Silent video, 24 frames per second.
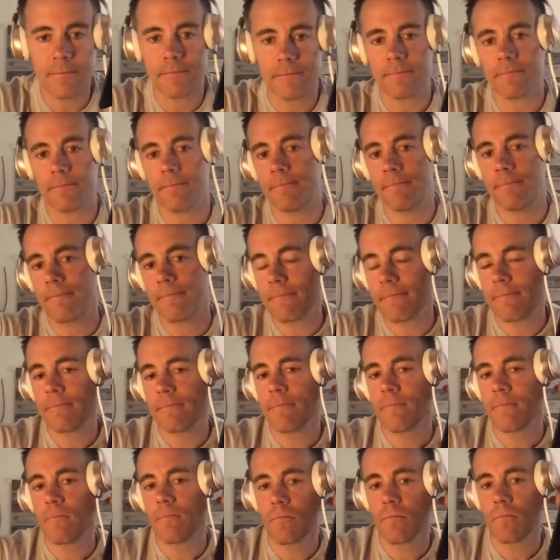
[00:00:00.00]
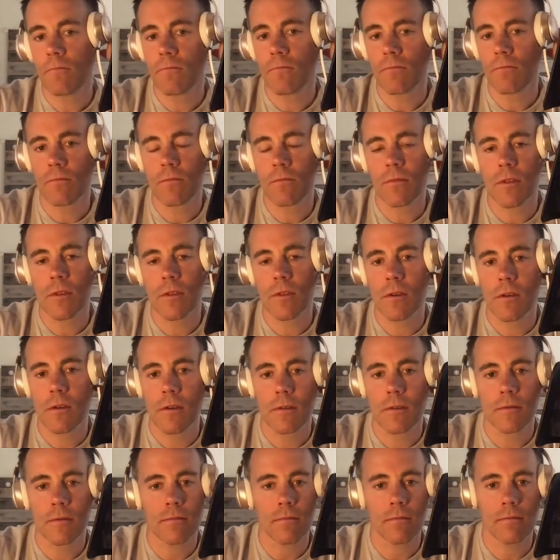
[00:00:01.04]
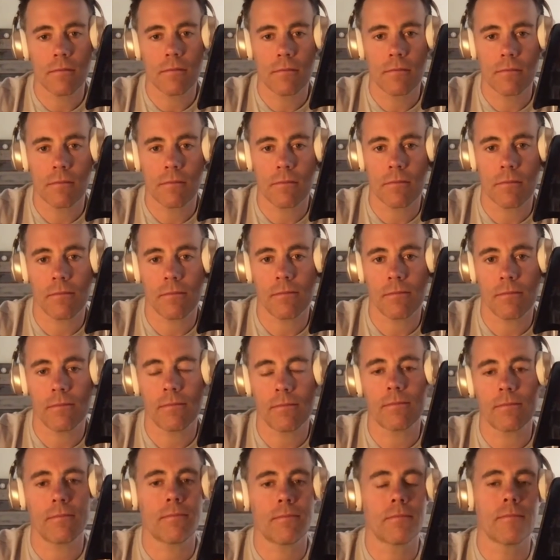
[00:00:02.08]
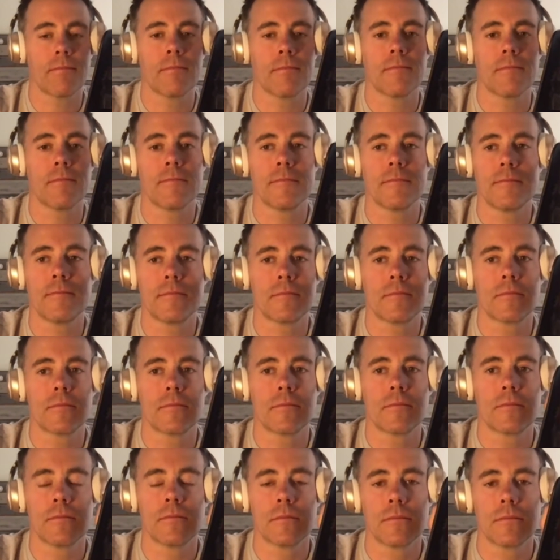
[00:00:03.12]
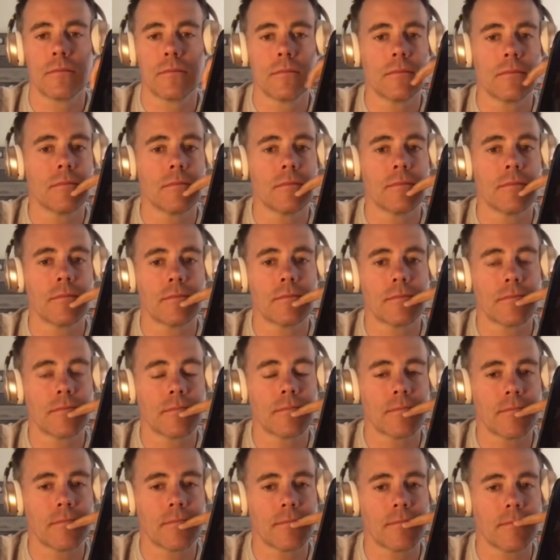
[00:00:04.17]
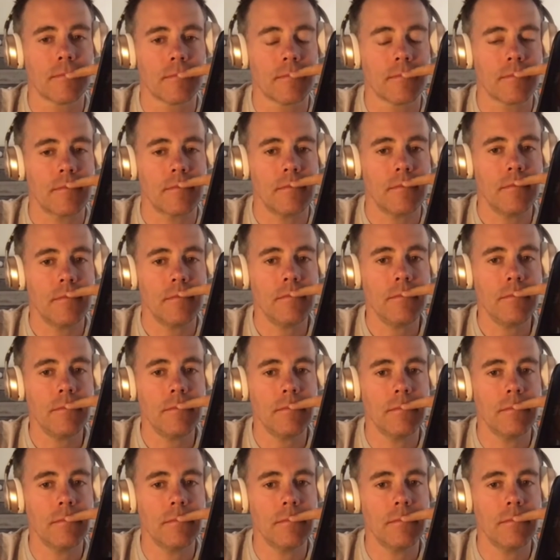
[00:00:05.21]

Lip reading: No words are spoken by the person on screen.